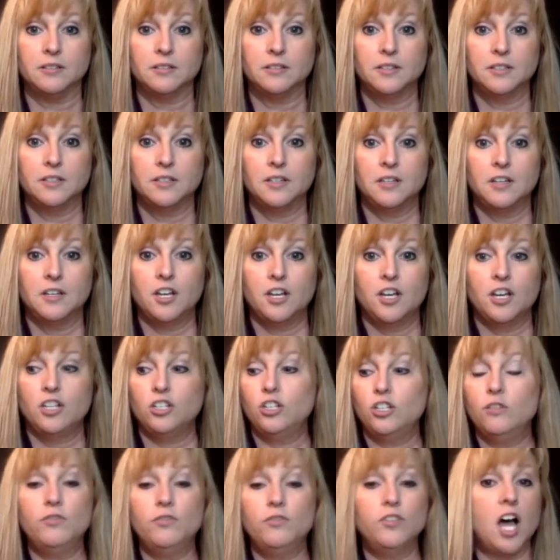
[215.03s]
You've lost
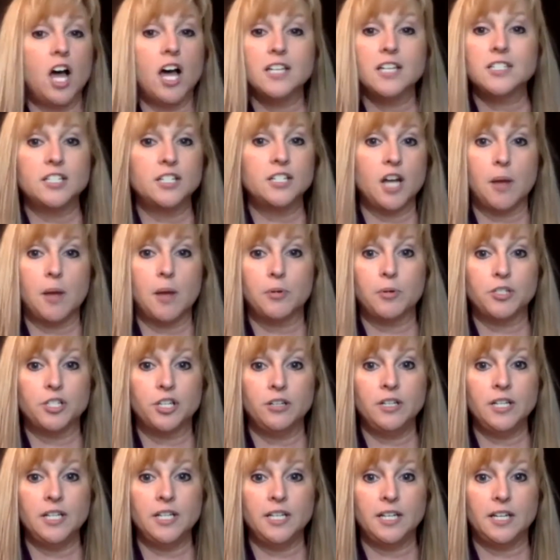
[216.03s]
an opportunity.
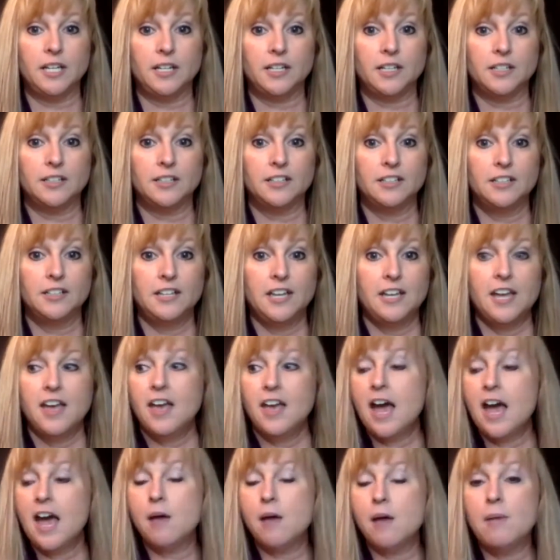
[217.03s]
How about
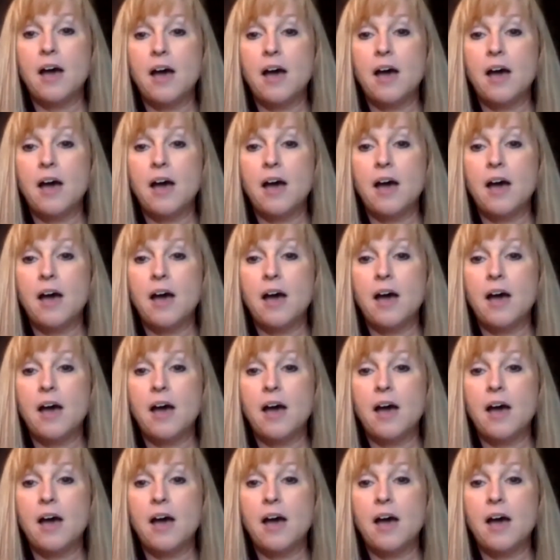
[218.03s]
thank you,